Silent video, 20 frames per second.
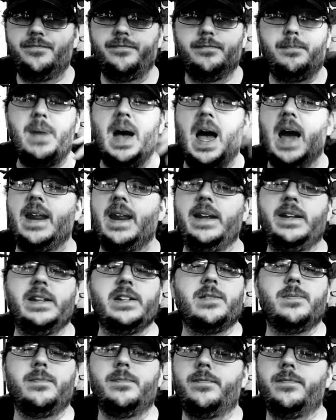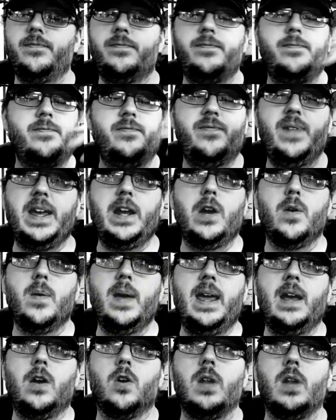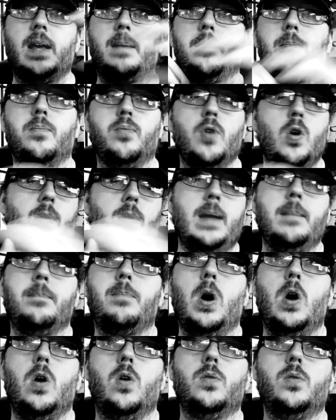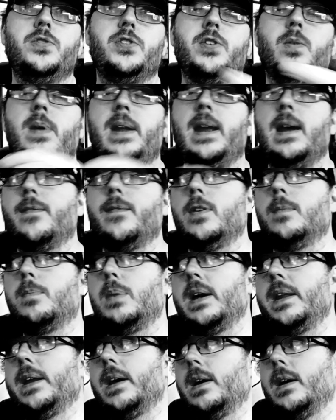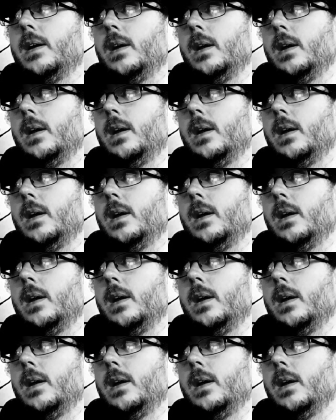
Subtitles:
body disfiguring or like broken bones or whatever. But,